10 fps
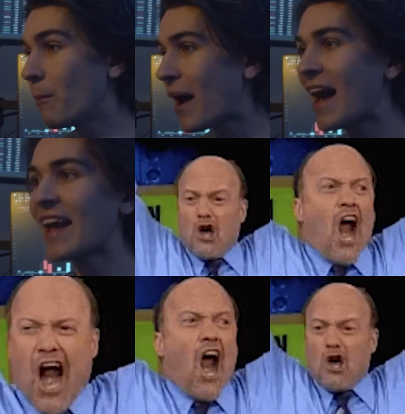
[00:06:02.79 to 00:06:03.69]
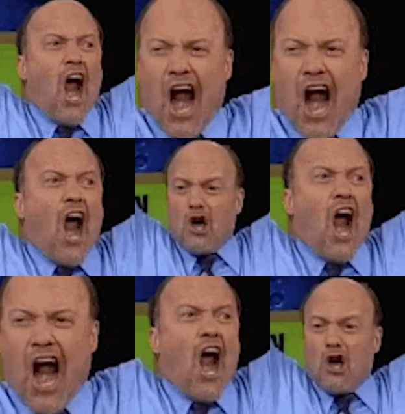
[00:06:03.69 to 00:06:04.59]
buy out of confidence
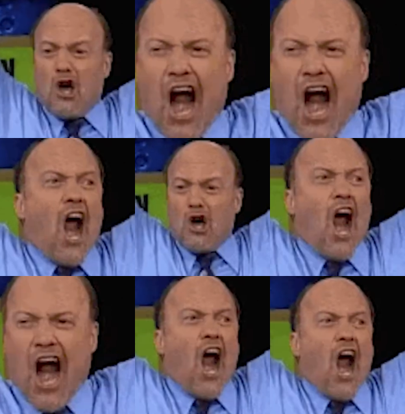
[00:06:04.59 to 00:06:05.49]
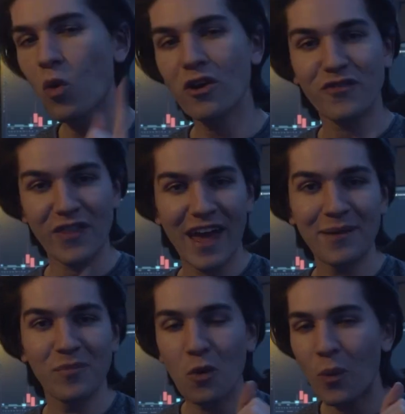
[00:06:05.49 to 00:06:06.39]
by default? There's a word for
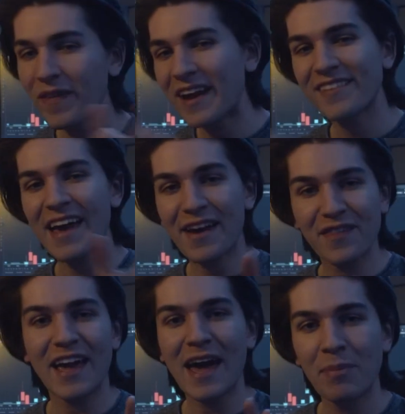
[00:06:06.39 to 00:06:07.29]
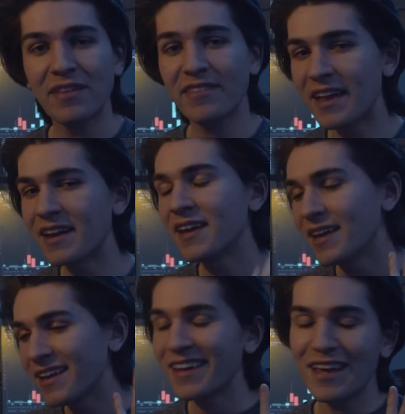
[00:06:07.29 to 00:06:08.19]
that, when that exact thing happens, and
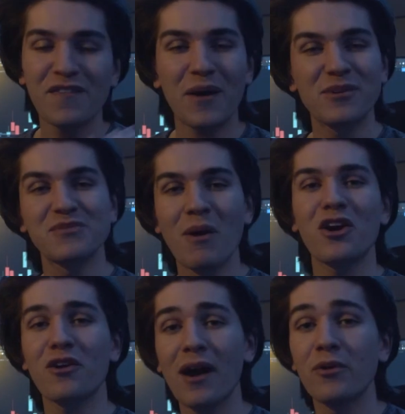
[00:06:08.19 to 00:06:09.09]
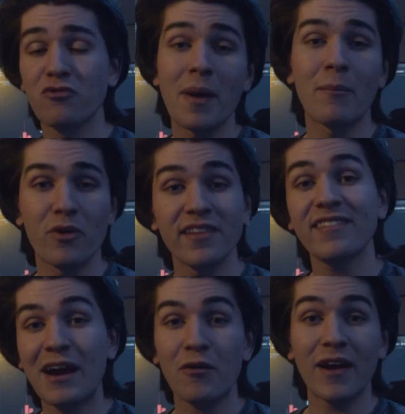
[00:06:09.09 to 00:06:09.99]
if I were smarter, I would remember it and
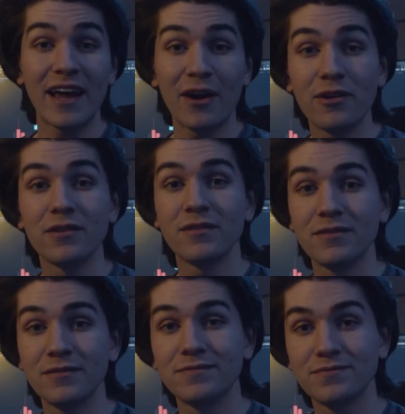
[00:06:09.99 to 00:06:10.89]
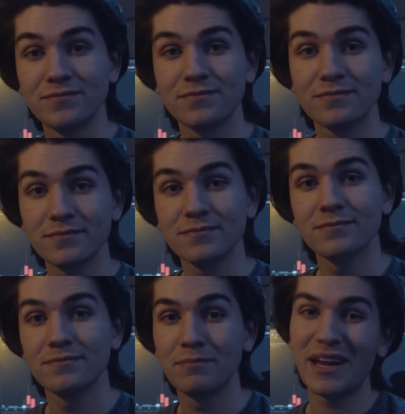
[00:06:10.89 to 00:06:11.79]
say it right now.
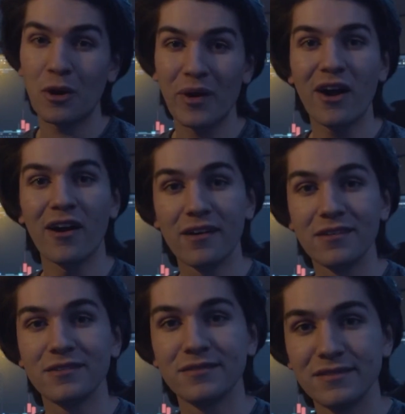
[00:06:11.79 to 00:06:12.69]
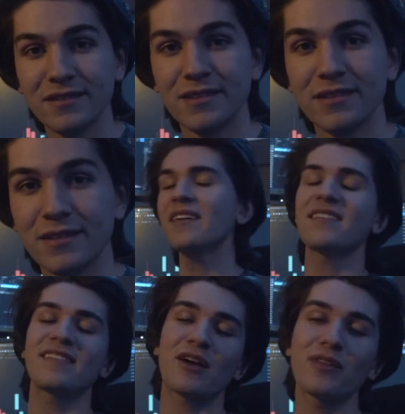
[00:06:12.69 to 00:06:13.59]
But here we are. I don't
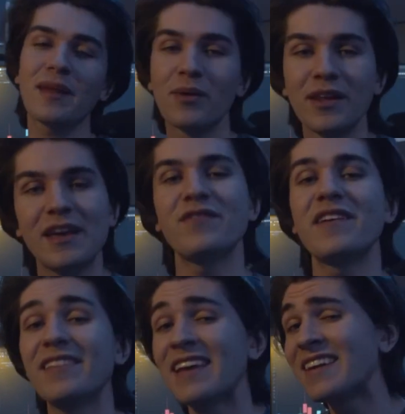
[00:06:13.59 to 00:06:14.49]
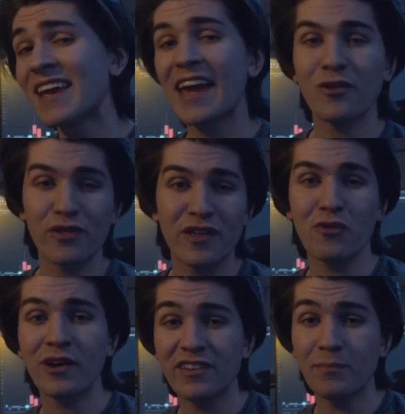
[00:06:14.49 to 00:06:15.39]
necessarily believe this indicator
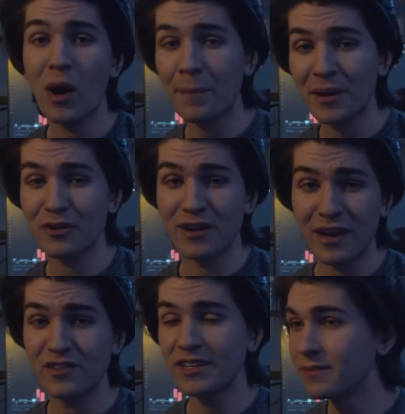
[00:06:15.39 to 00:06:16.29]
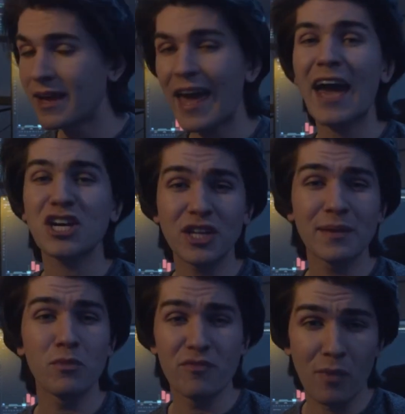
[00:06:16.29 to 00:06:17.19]
theory is popular enough to actually
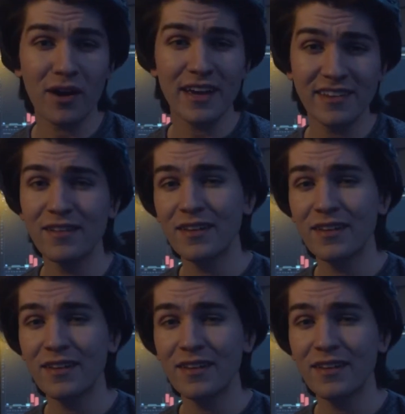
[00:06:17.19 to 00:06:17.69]
move markets